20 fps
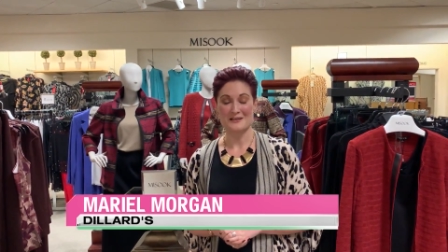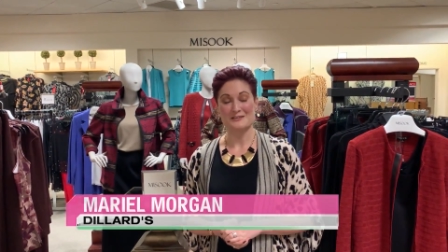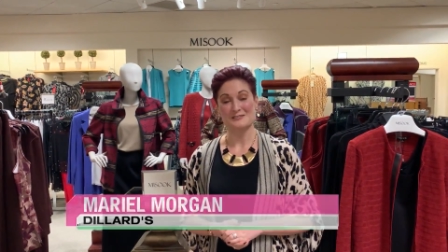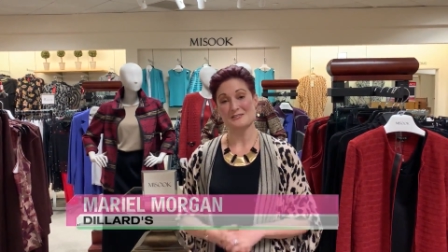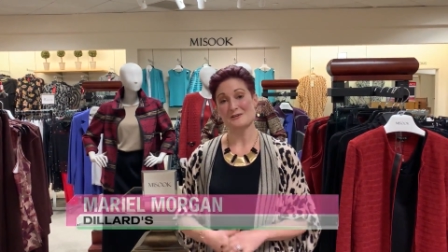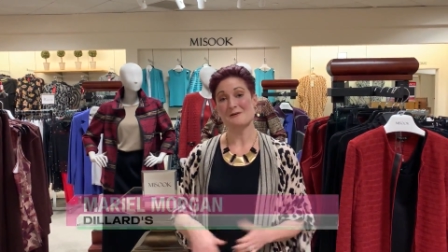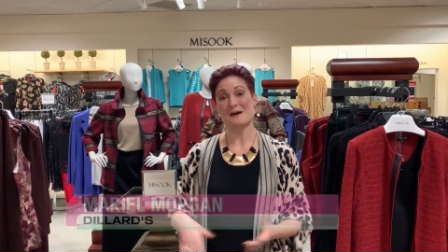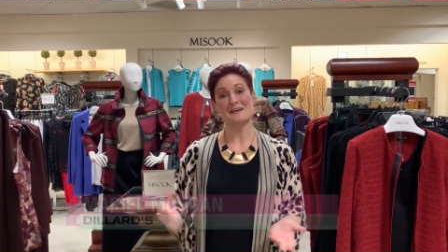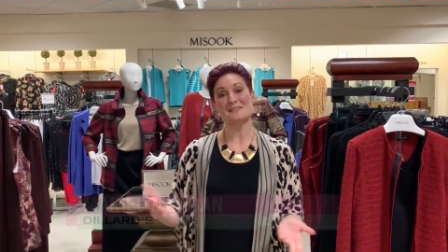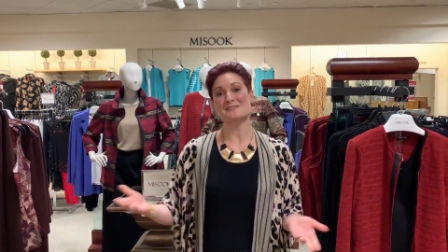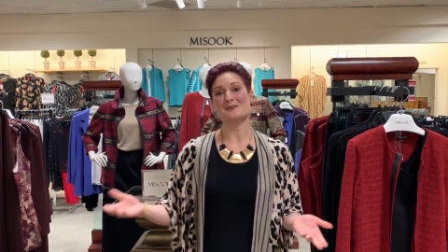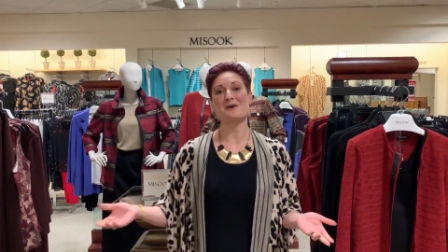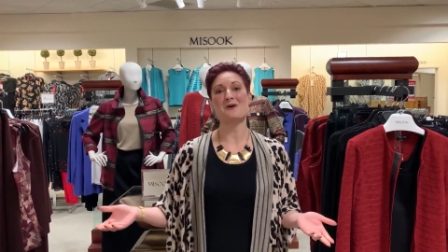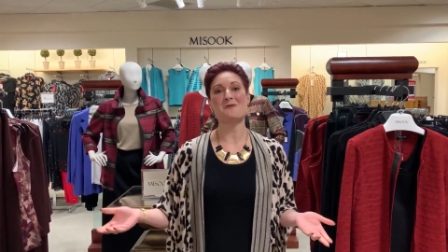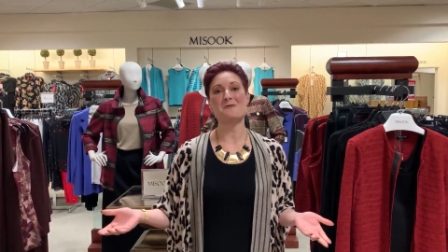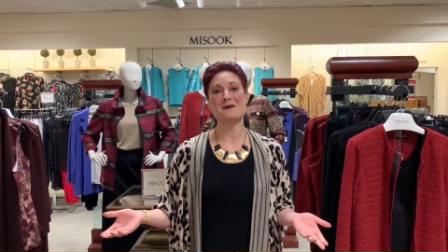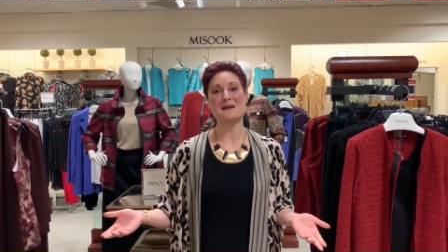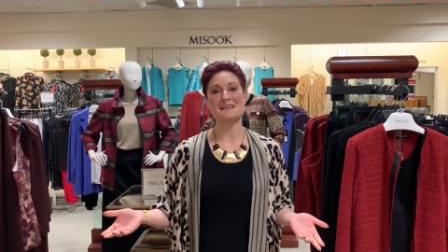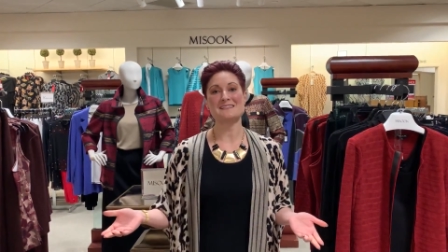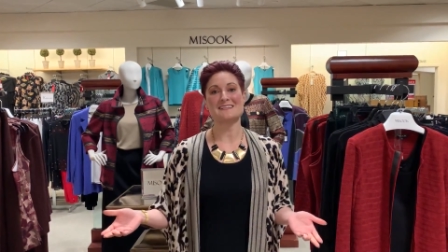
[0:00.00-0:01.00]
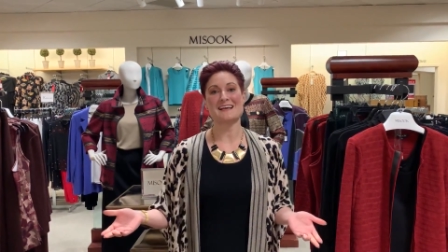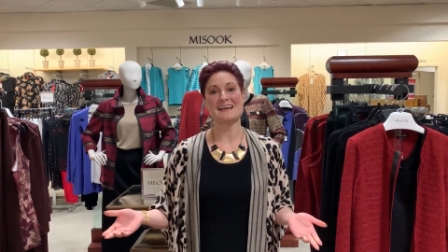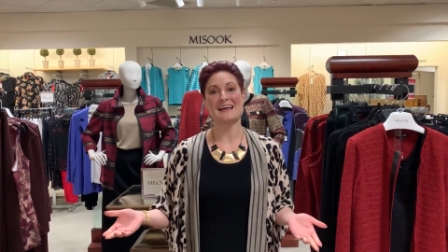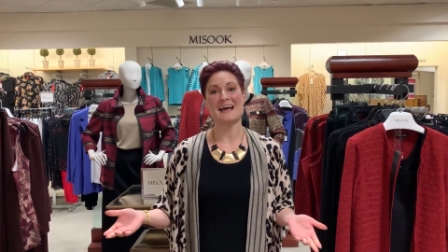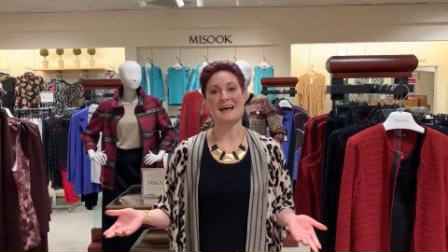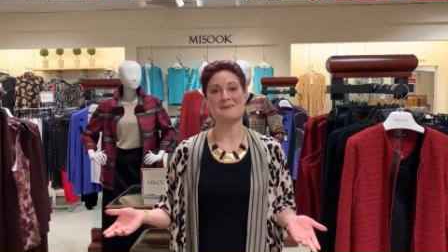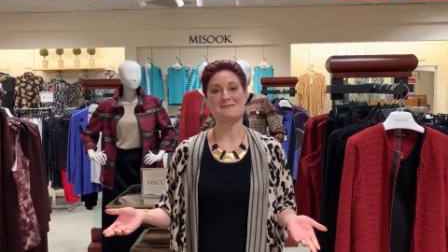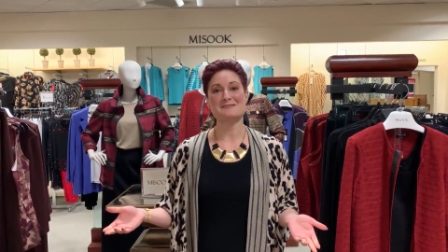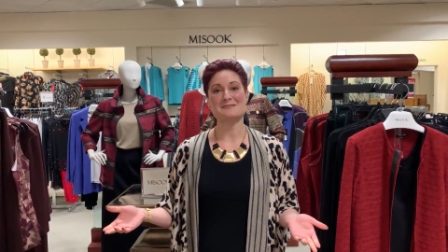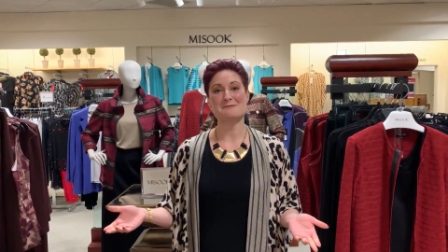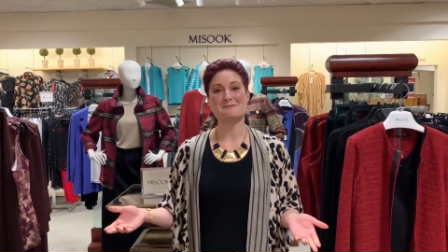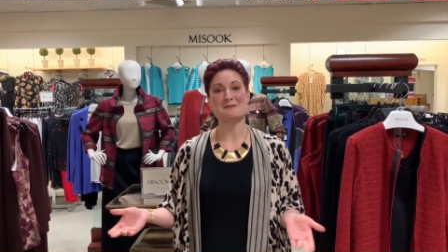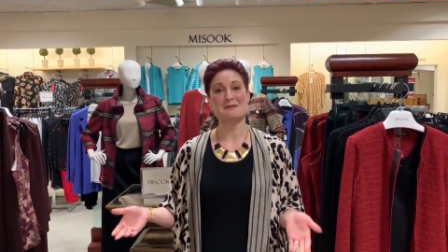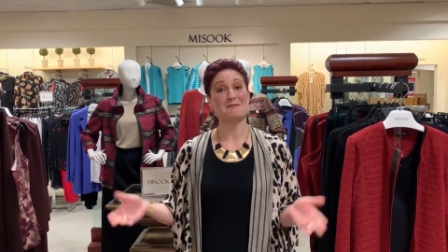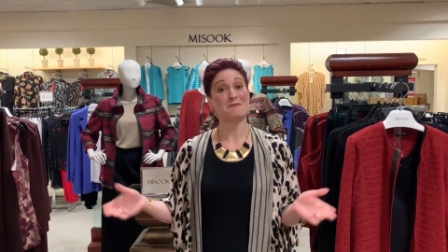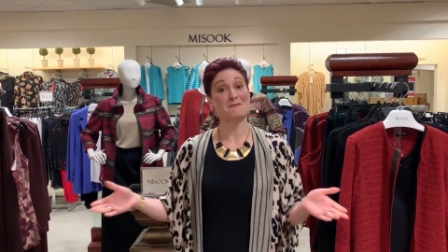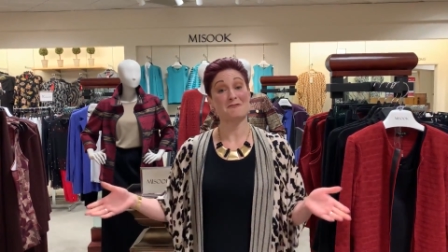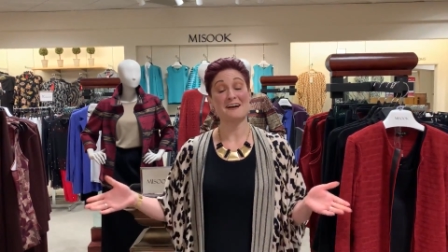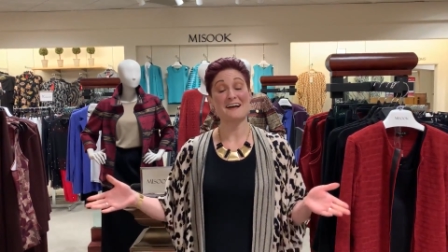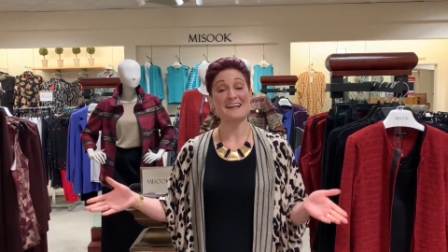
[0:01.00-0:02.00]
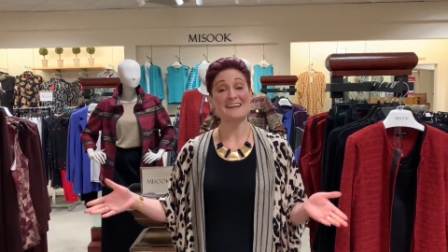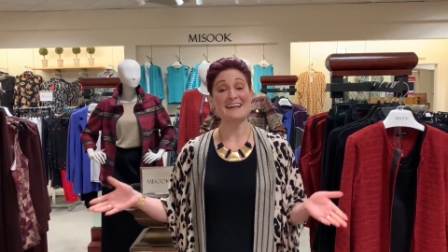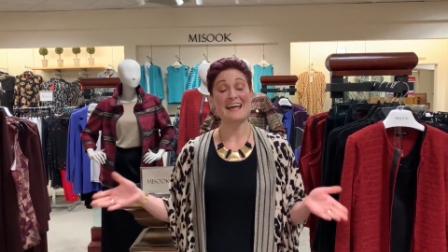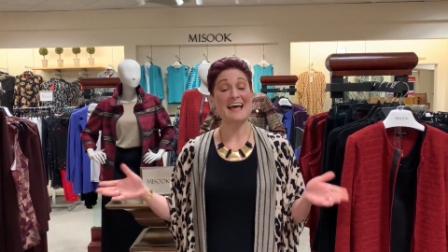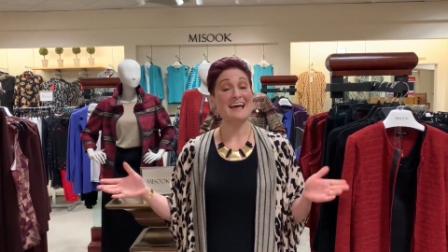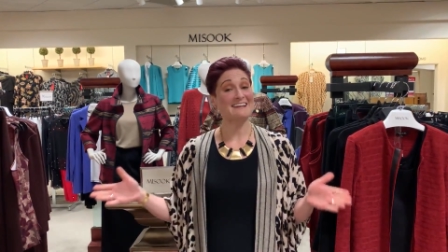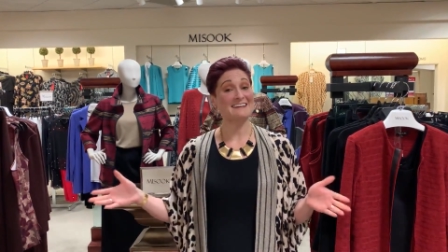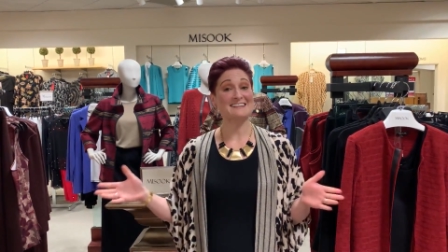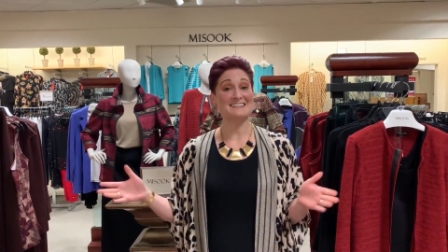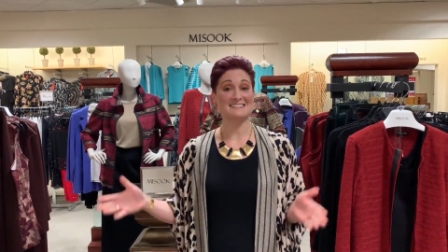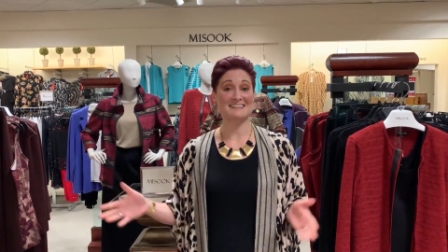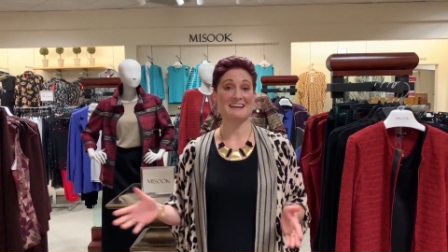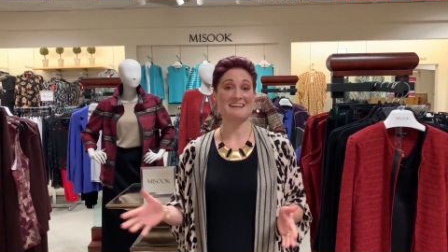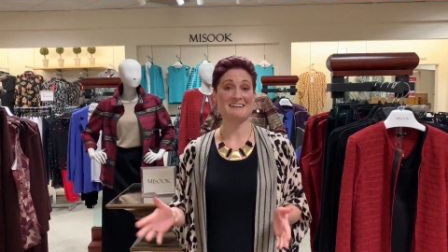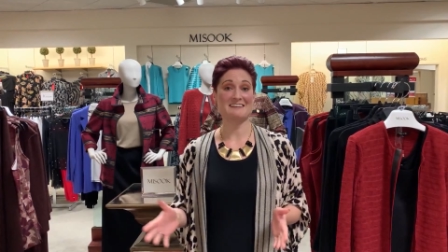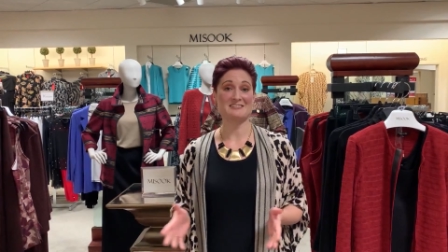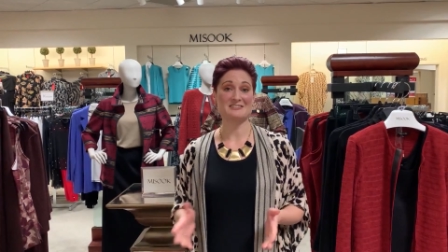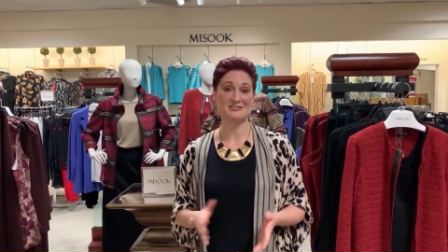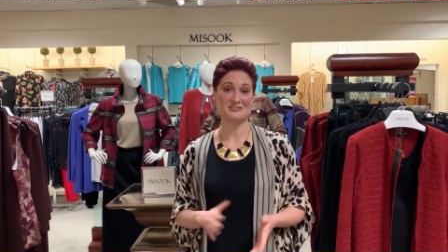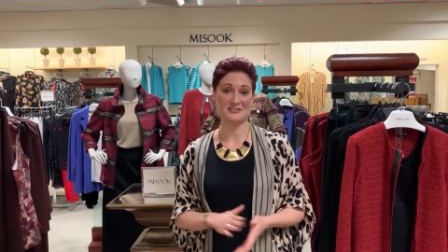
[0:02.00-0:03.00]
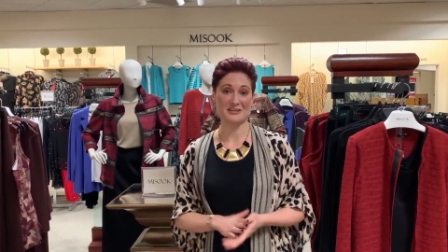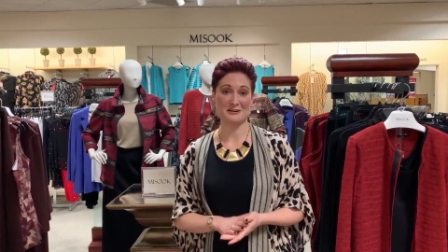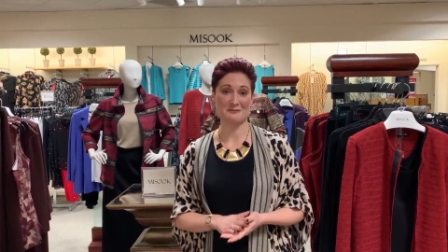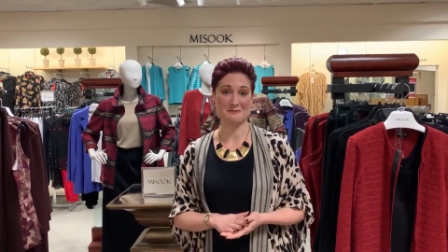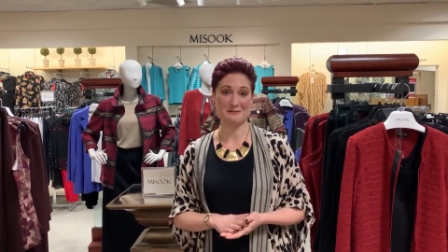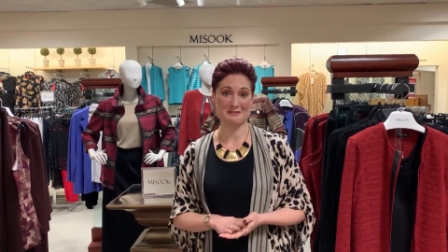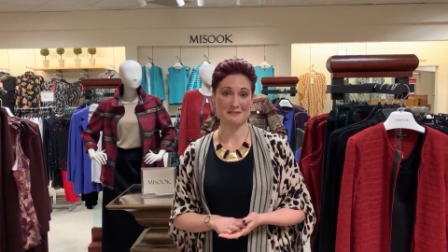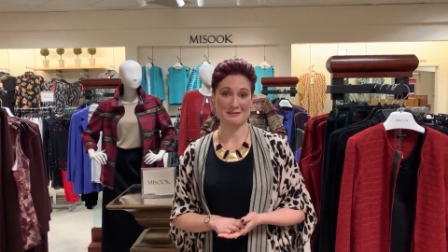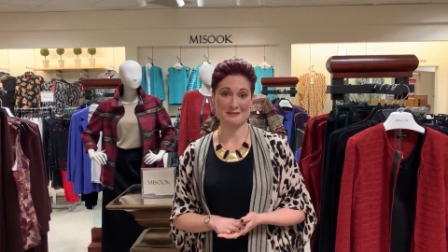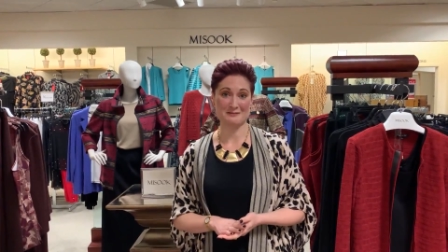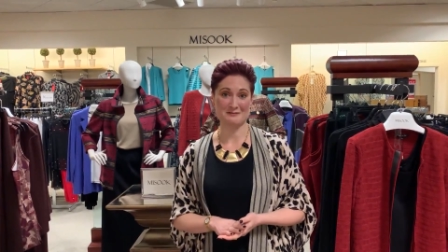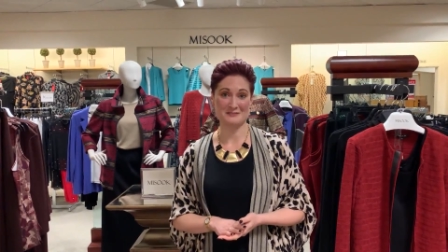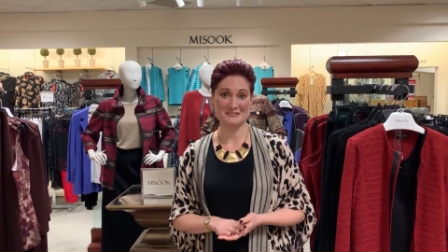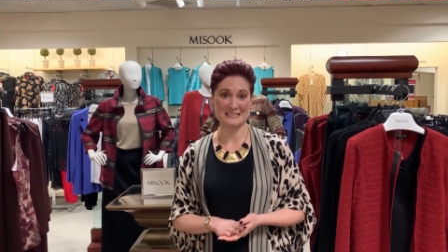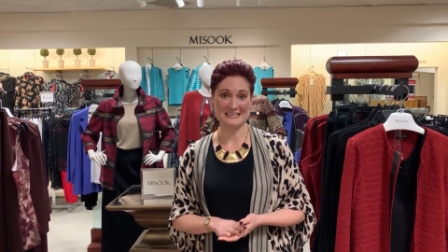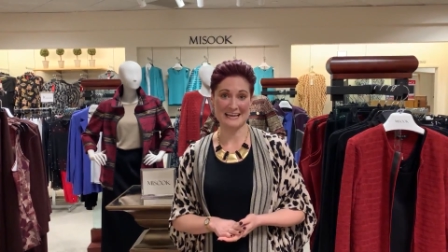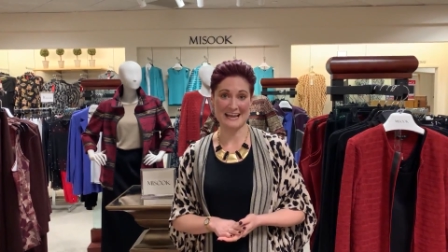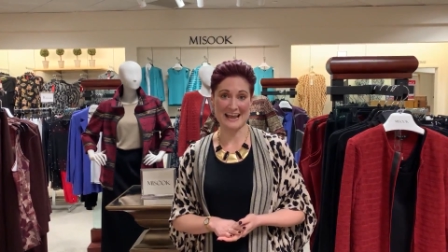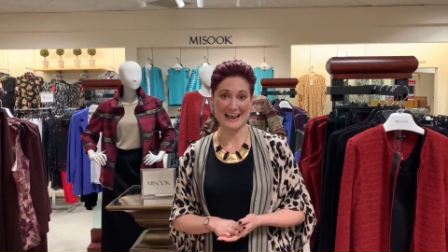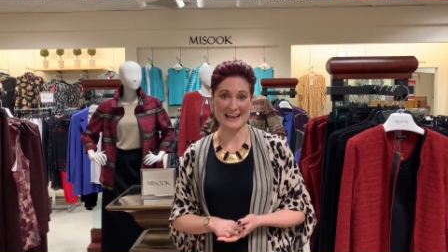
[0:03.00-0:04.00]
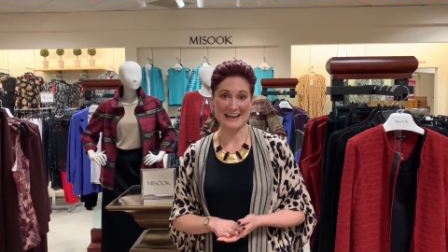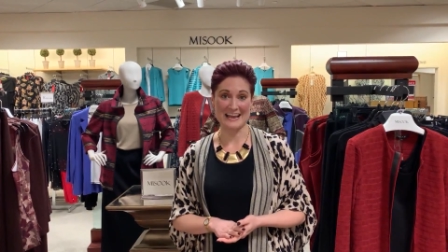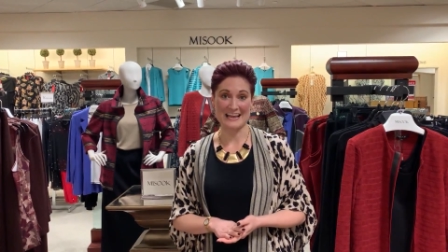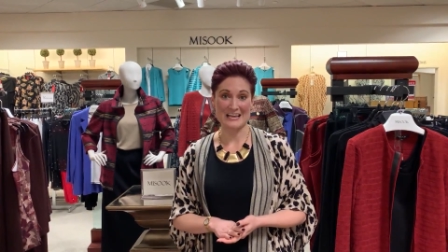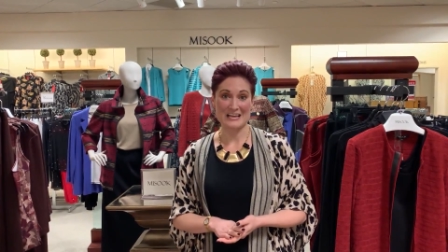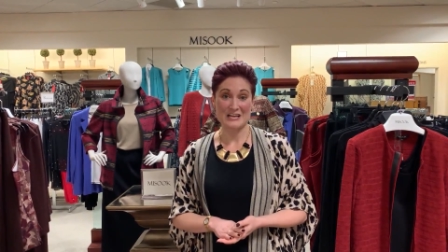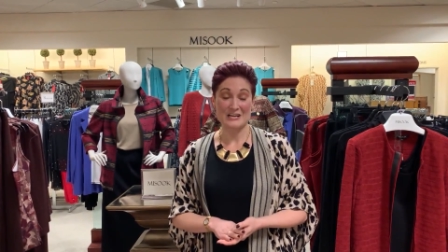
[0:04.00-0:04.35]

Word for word: So as always, I have something fun and exciting to share with you today.